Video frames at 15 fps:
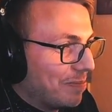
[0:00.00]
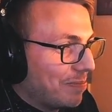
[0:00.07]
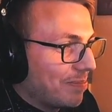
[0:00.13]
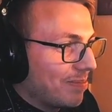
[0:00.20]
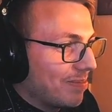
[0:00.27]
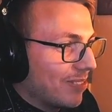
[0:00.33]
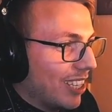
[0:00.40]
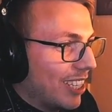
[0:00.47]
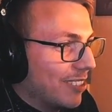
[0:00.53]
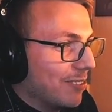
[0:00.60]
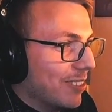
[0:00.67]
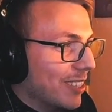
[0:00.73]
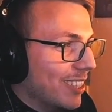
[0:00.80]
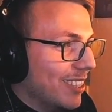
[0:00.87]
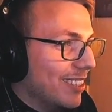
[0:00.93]
Very nice.
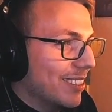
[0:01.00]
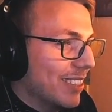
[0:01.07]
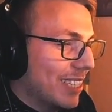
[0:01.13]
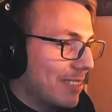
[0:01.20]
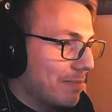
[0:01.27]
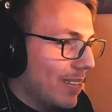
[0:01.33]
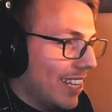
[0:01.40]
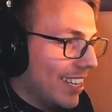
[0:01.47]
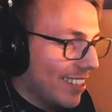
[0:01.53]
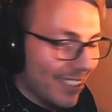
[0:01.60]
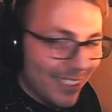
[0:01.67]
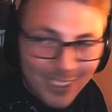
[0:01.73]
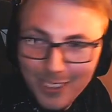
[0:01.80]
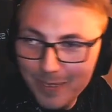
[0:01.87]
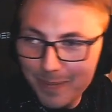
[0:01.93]
Well, not bad at
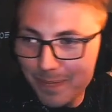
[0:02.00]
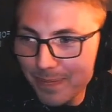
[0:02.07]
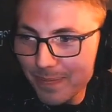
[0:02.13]
all.